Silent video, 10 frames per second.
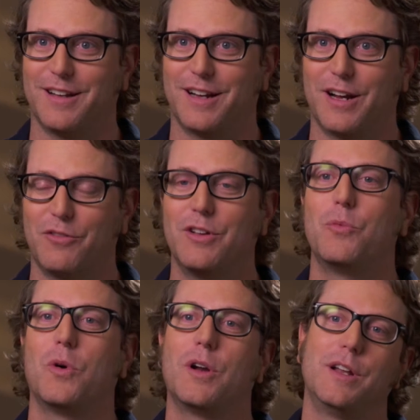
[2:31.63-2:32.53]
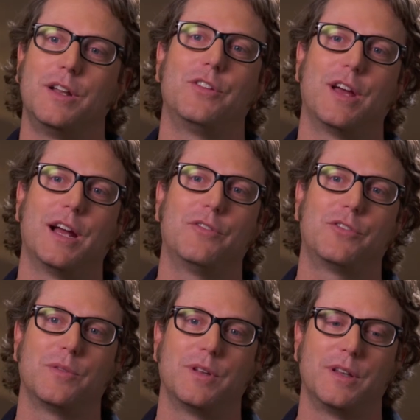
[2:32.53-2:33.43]
Like, I really wanted it to have
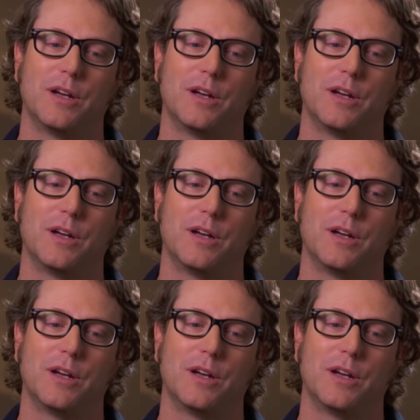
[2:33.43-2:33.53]
something